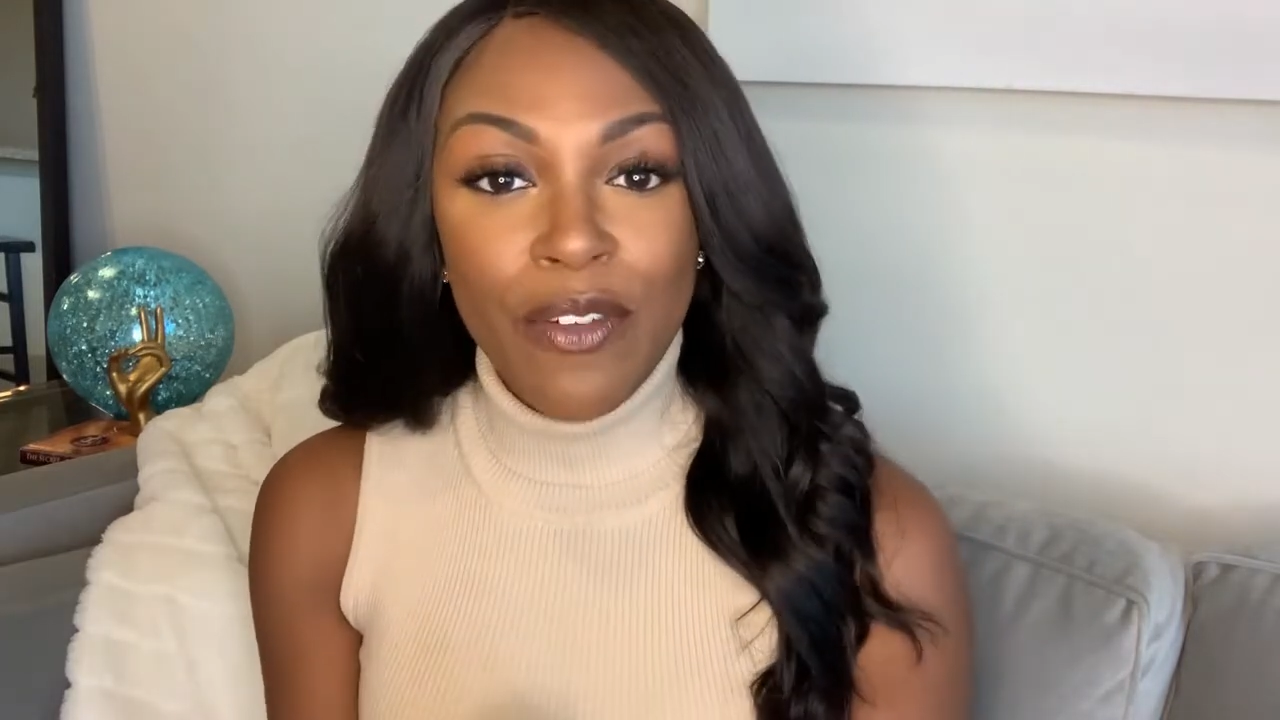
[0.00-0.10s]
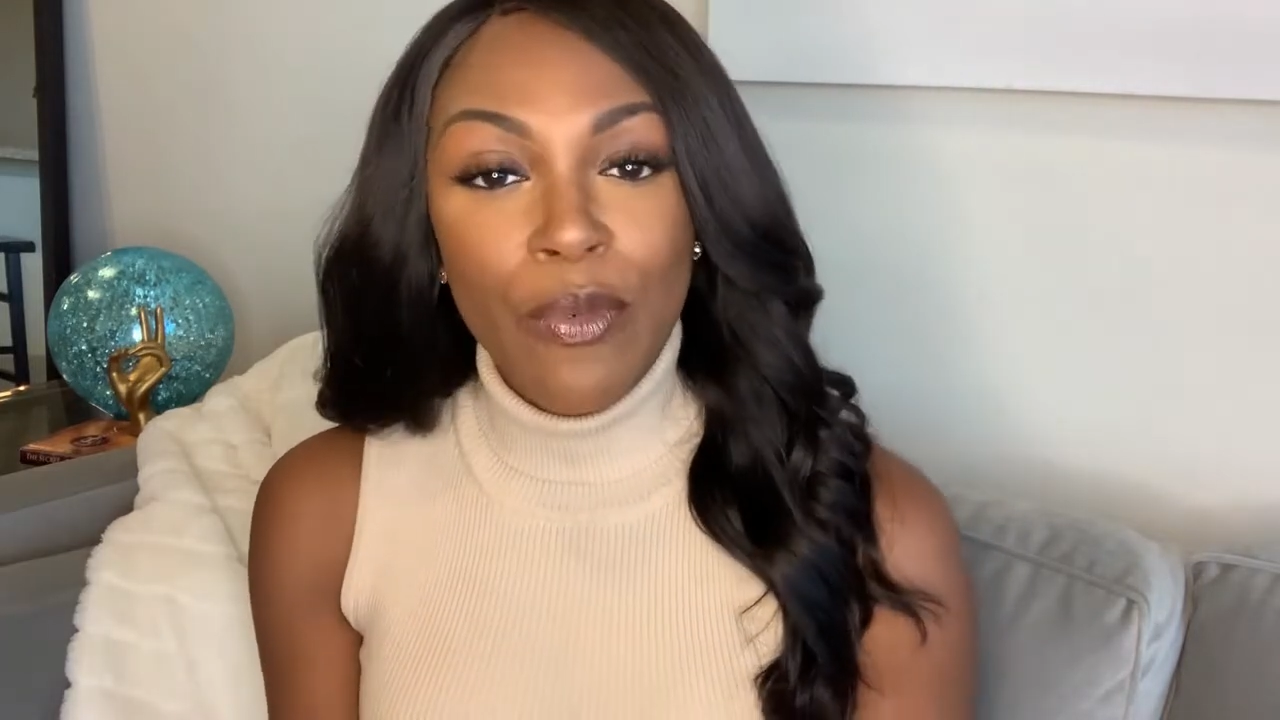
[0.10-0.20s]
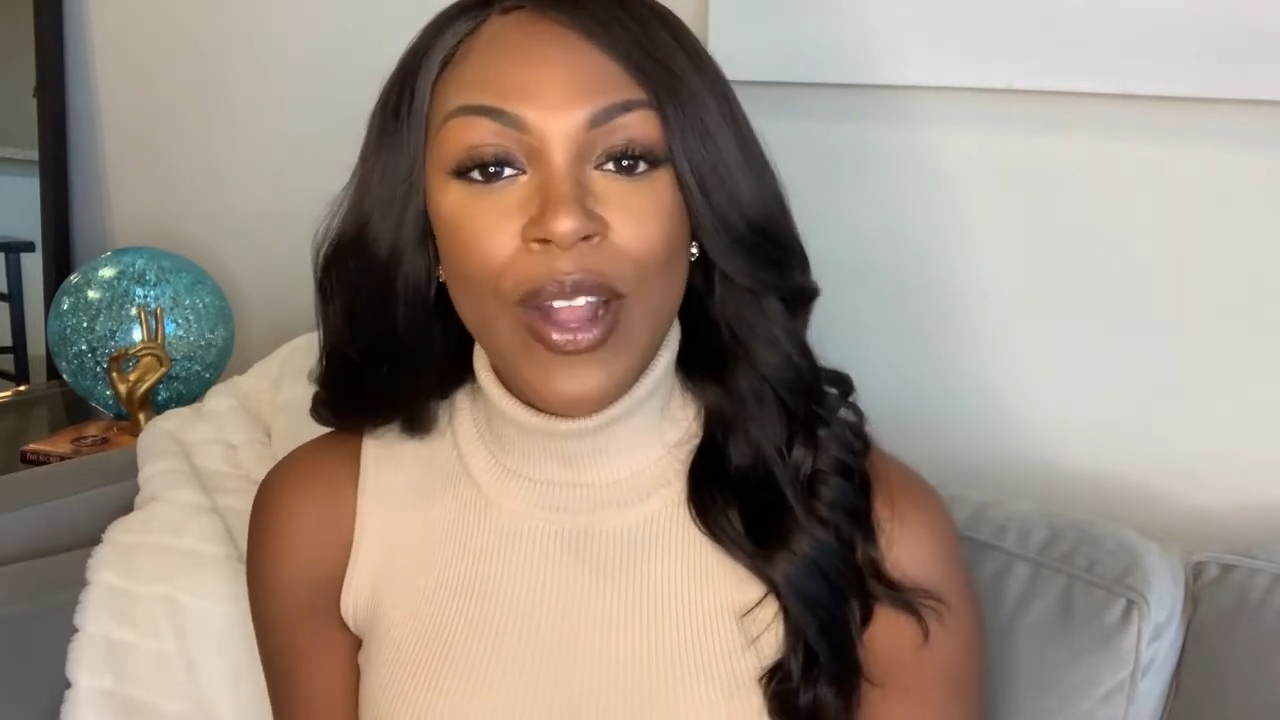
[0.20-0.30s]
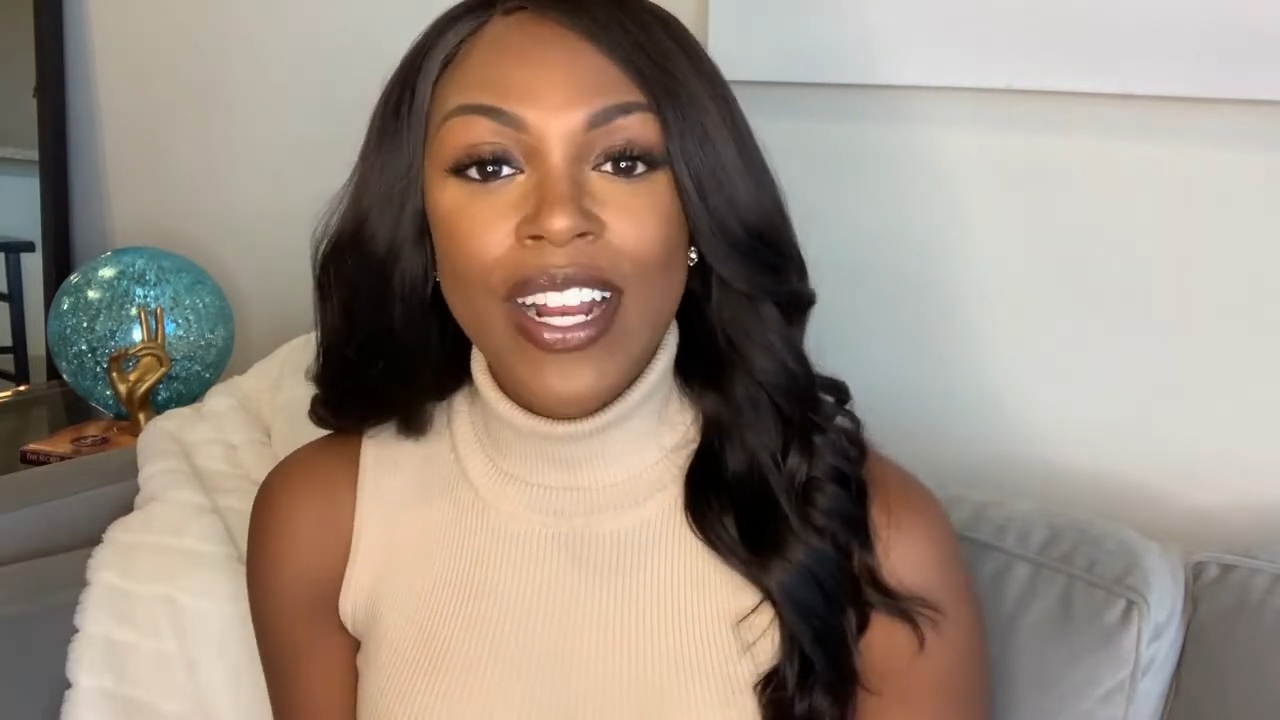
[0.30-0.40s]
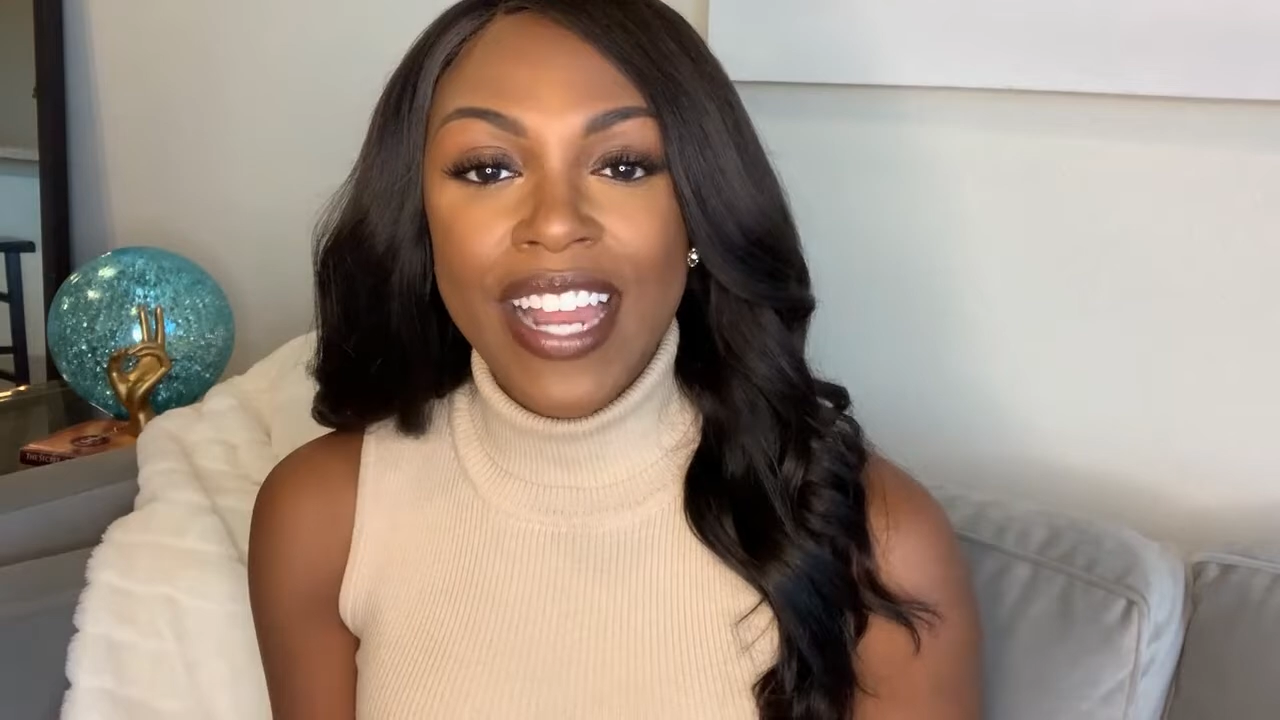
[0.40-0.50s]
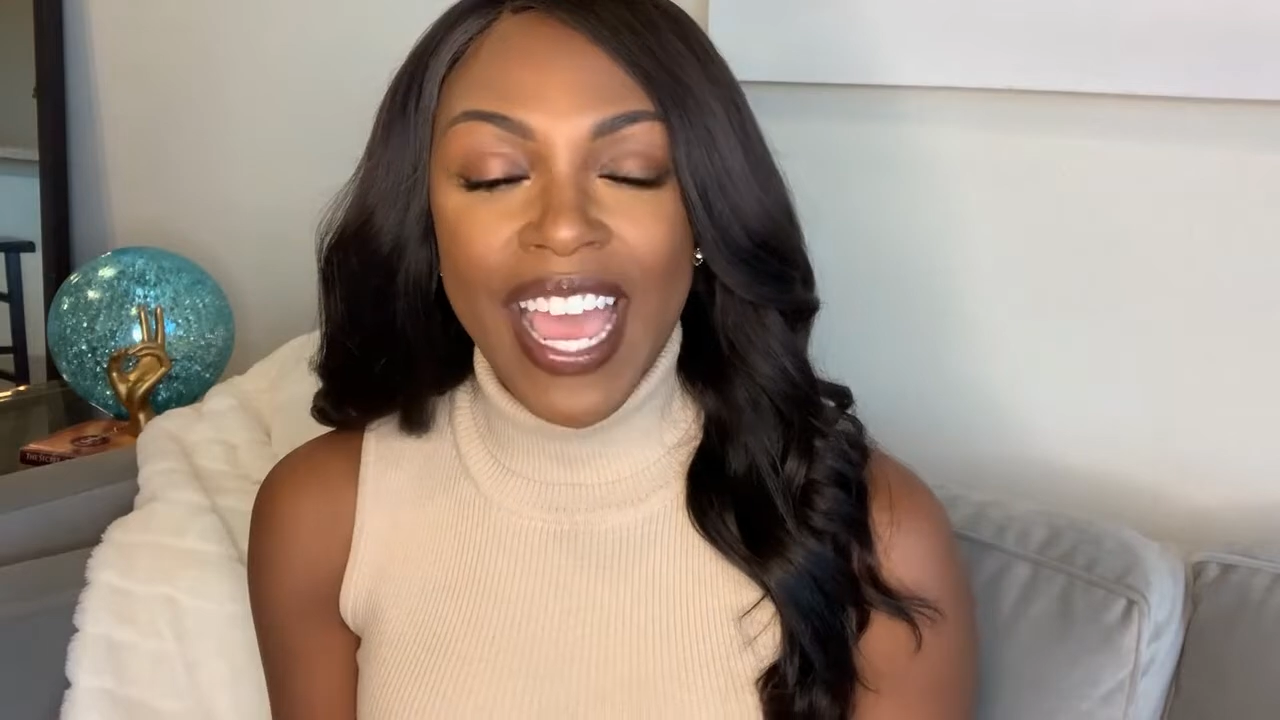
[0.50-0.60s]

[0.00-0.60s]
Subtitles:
important